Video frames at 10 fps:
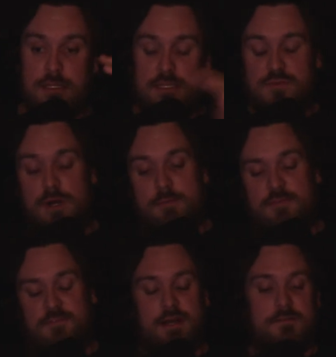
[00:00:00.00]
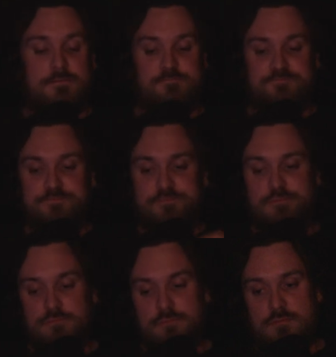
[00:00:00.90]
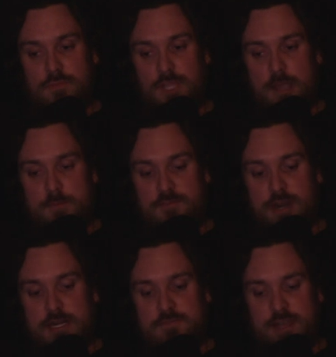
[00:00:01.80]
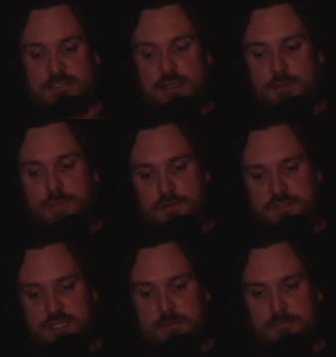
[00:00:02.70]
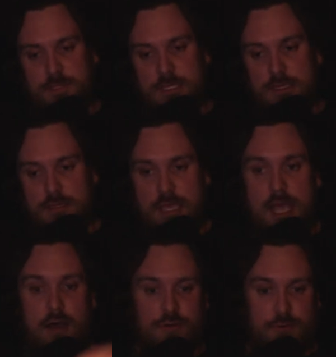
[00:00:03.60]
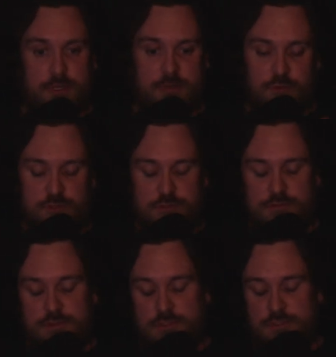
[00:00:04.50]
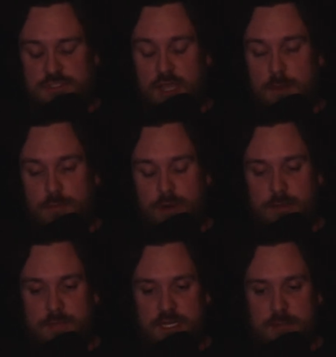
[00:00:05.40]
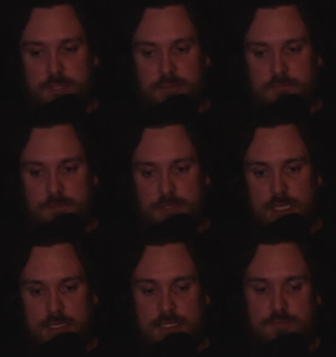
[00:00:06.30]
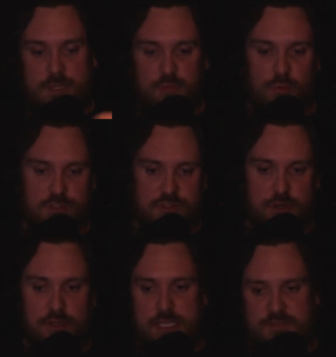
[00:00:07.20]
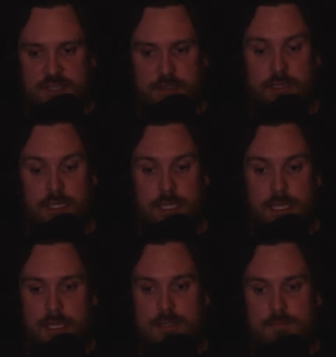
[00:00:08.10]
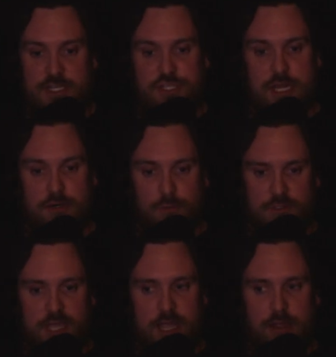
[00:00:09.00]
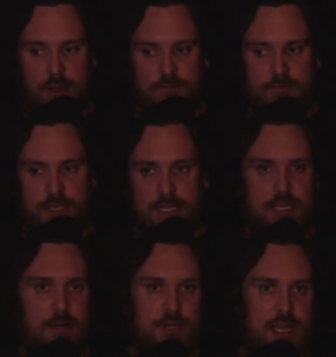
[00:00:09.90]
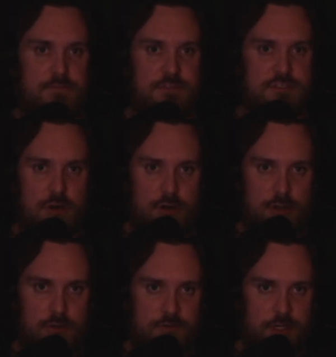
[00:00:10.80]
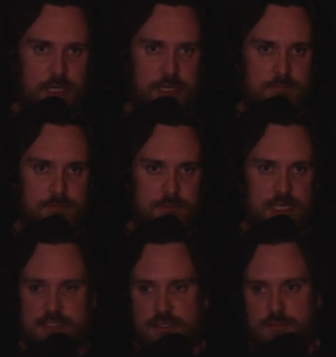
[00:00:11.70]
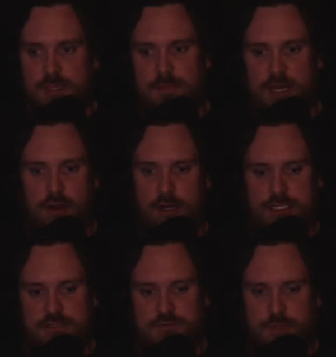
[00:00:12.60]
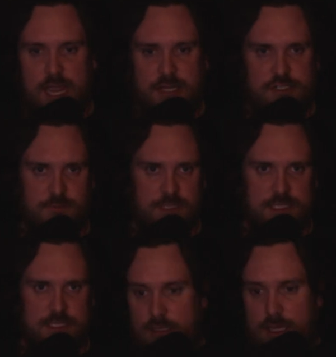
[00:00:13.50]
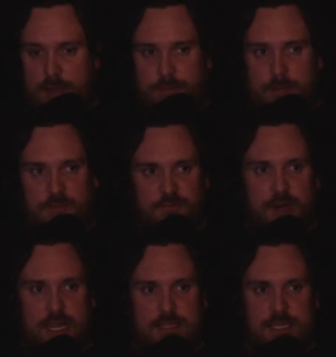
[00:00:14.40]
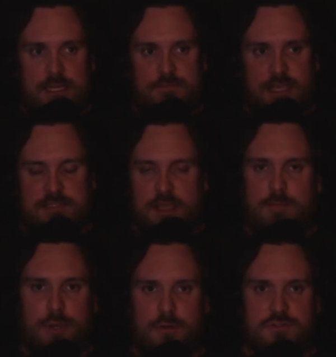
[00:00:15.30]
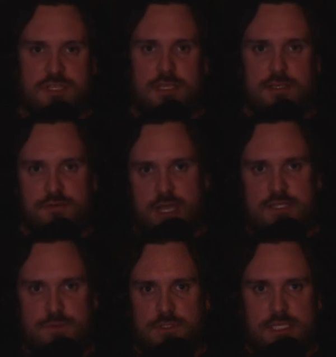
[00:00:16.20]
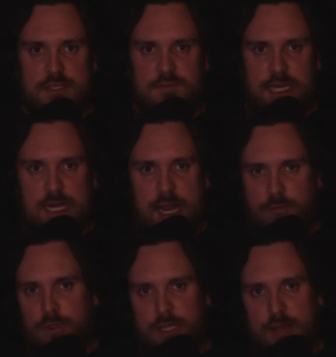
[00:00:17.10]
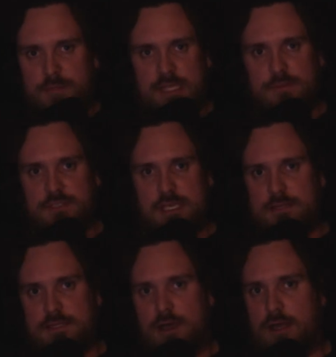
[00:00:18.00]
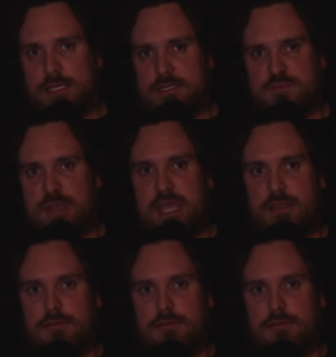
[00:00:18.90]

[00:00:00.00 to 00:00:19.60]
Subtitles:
This is what I'm afraid of. I'm afraid if I stop posting, the algorithm will stop recommending me. And then people will start leaving, and then my channel will die off, and then I'm going to have to start all over again. That's going to be my honest reaction with this. I'm afraid that if I stop posting, you guys will leave, and I will not be able to get the audience back.